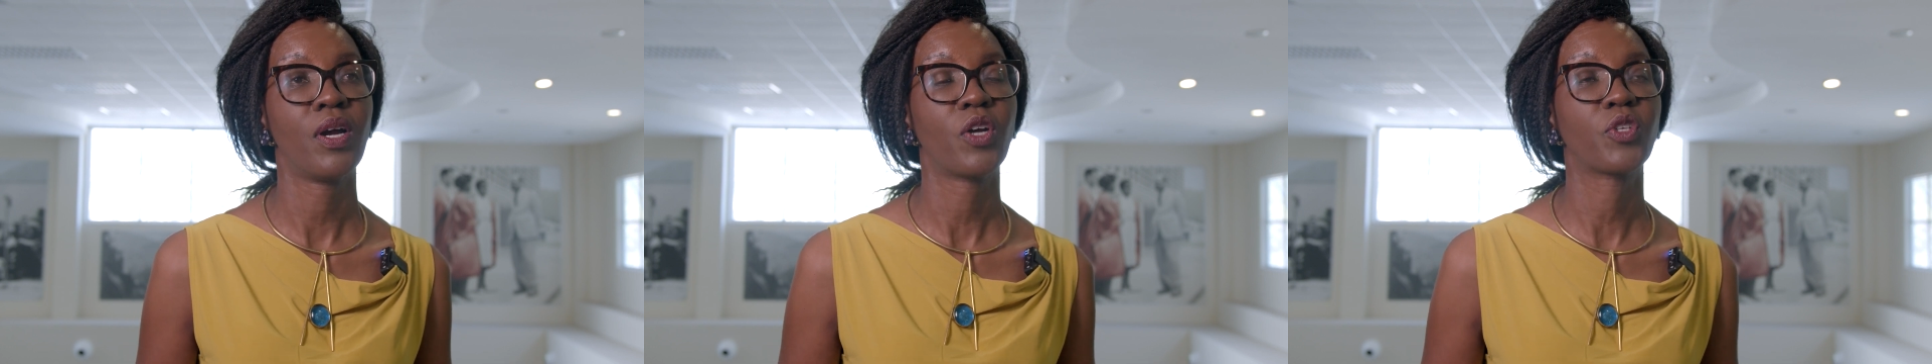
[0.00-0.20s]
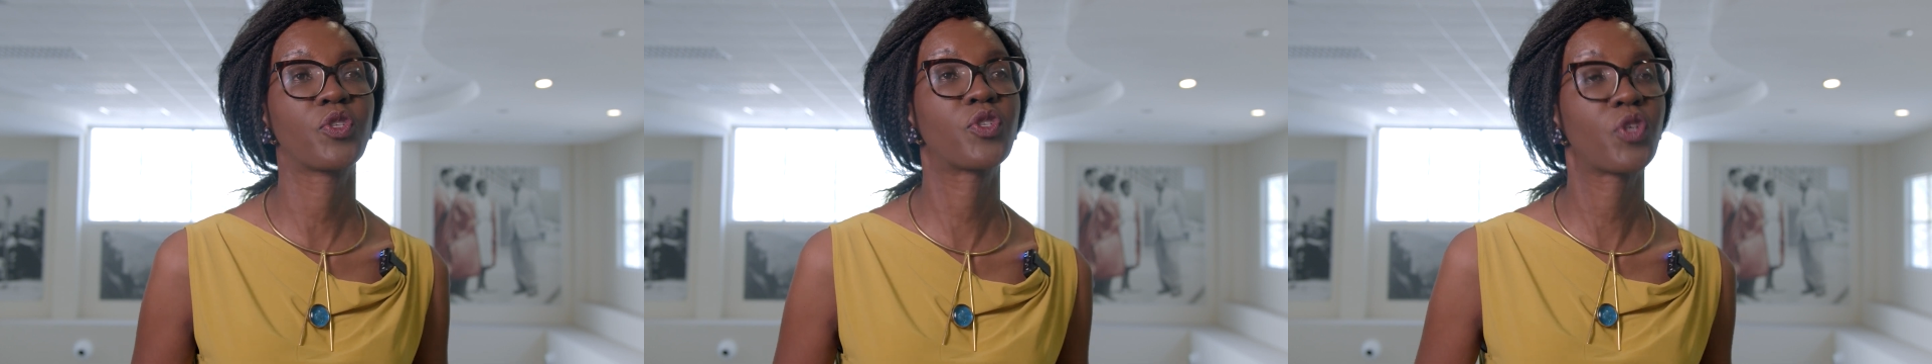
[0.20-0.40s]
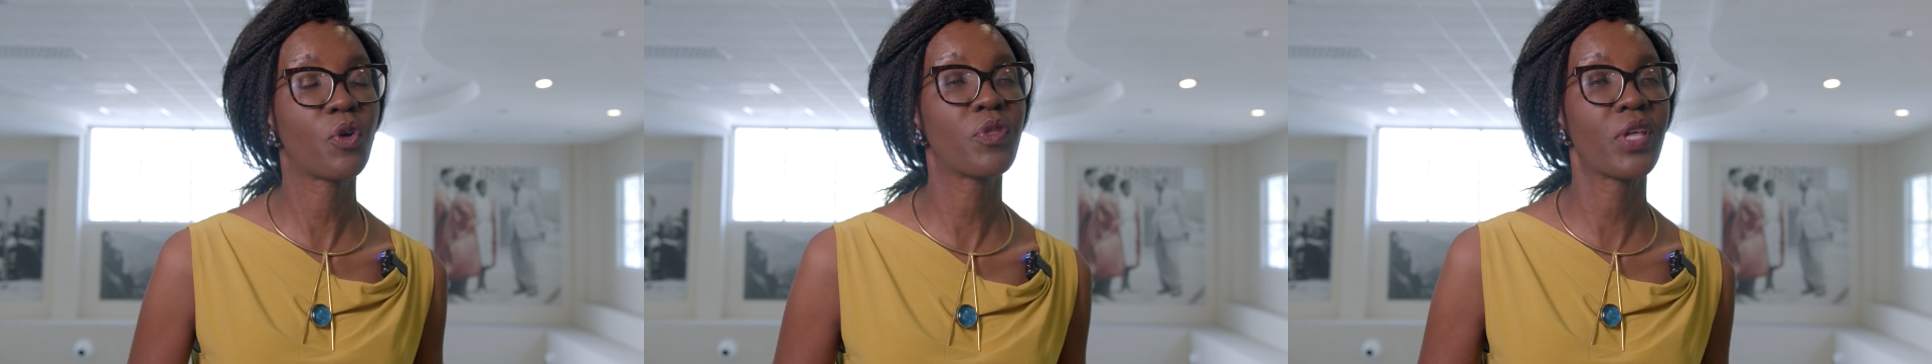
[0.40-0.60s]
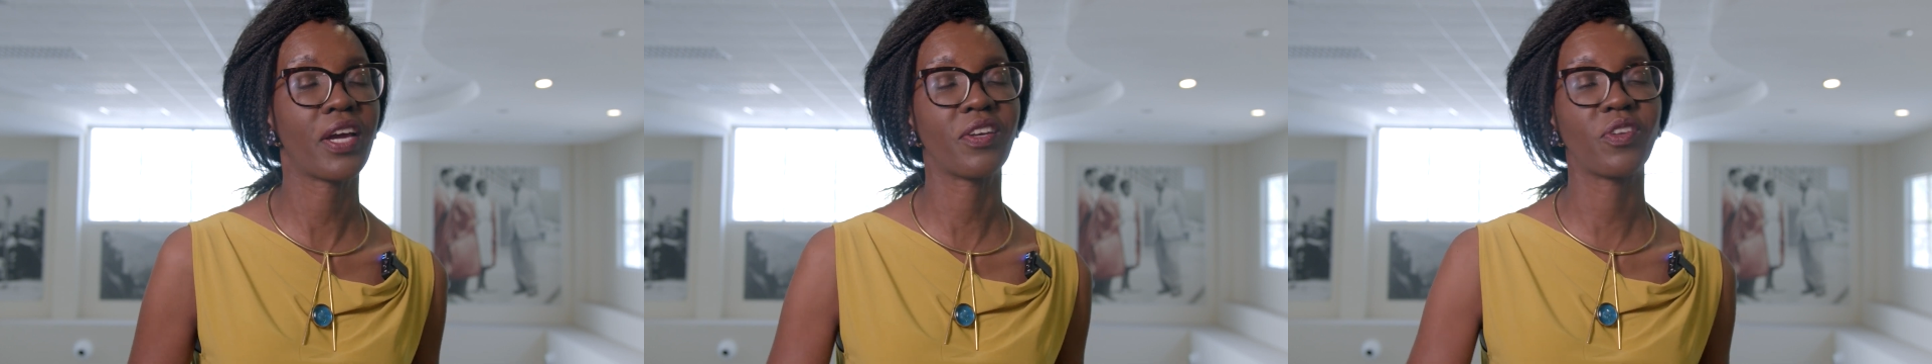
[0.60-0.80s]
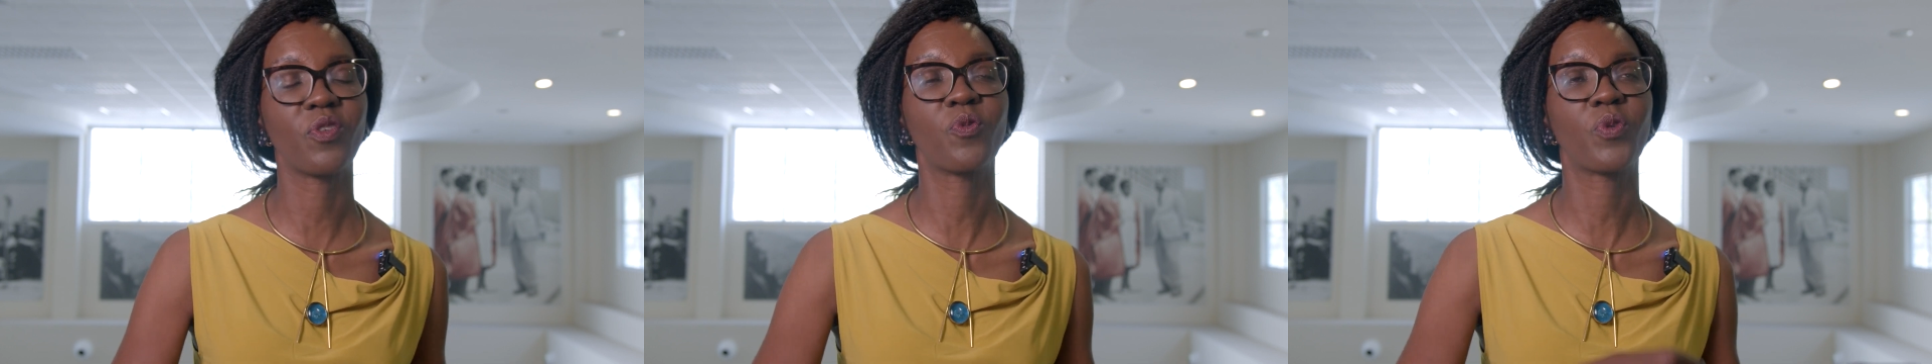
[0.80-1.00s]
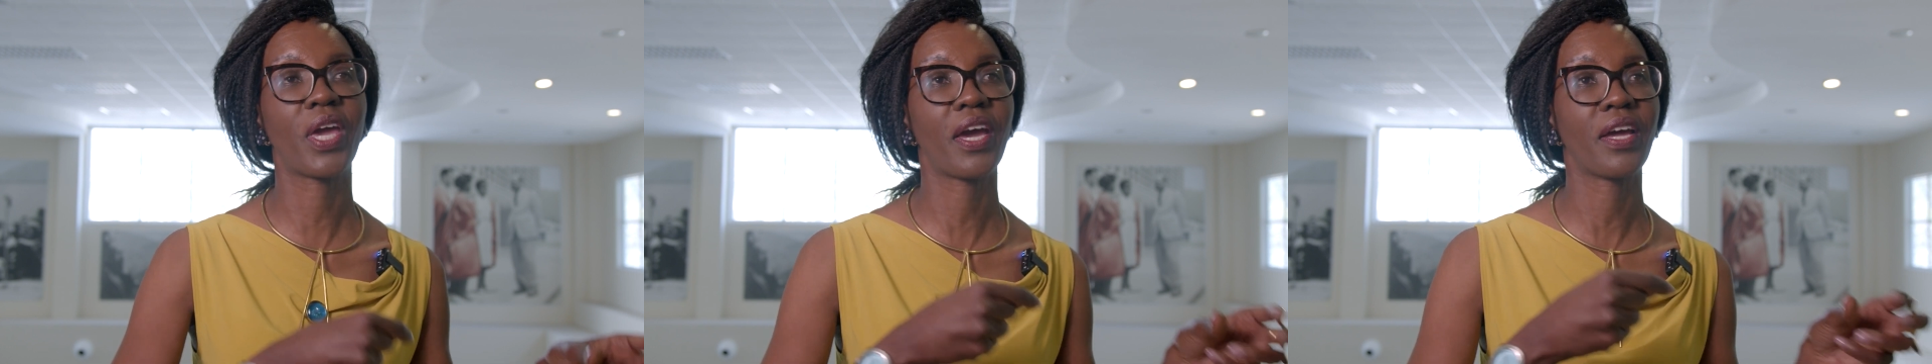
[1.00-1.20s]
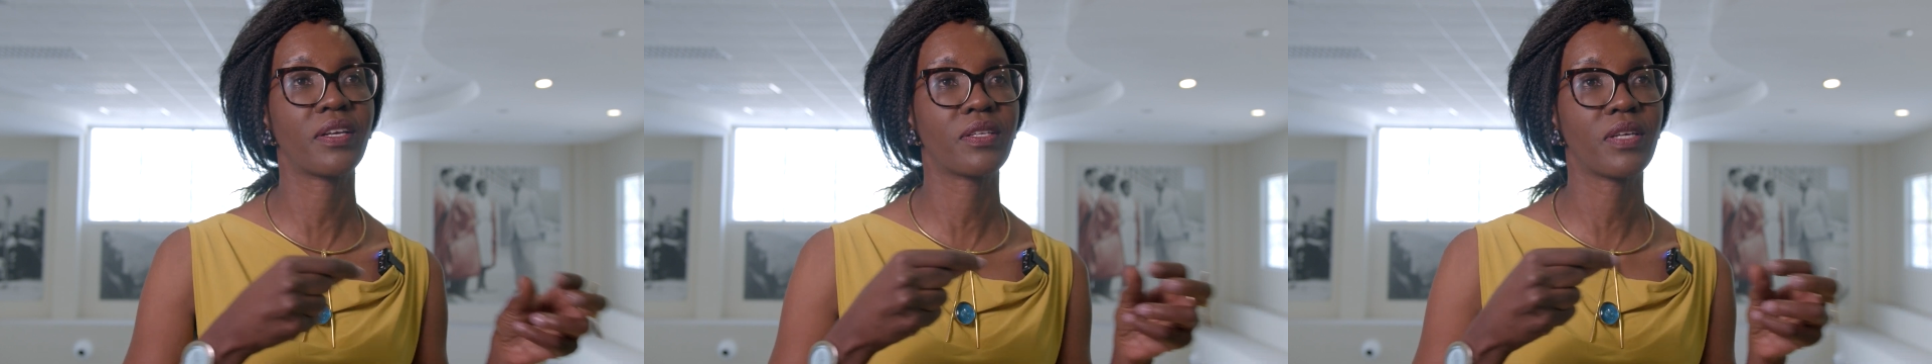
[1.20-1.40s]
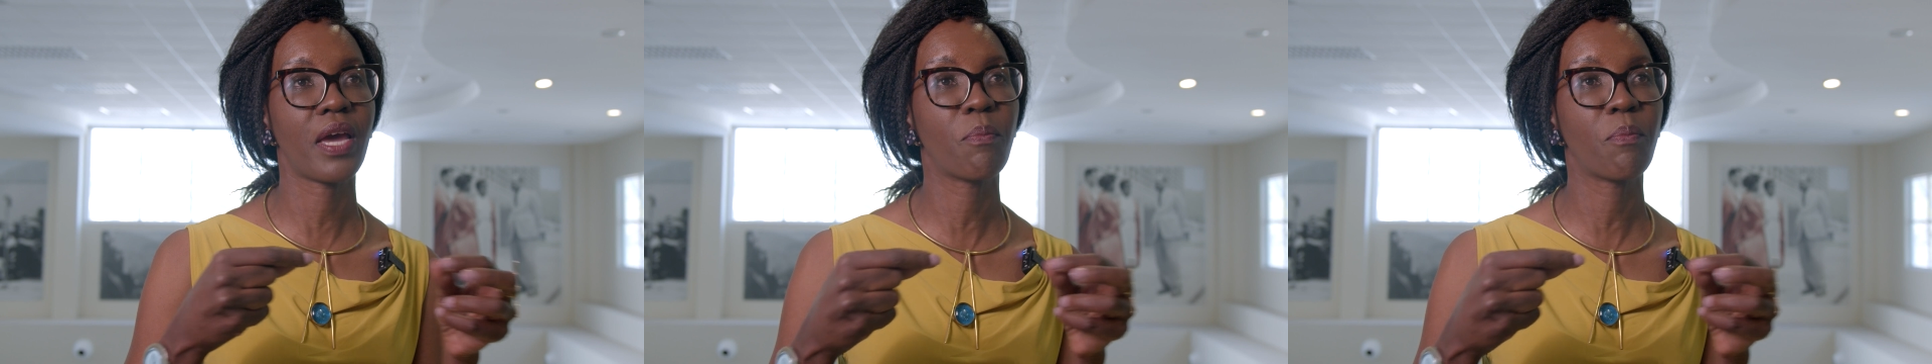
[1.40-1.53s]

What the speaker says: so that you get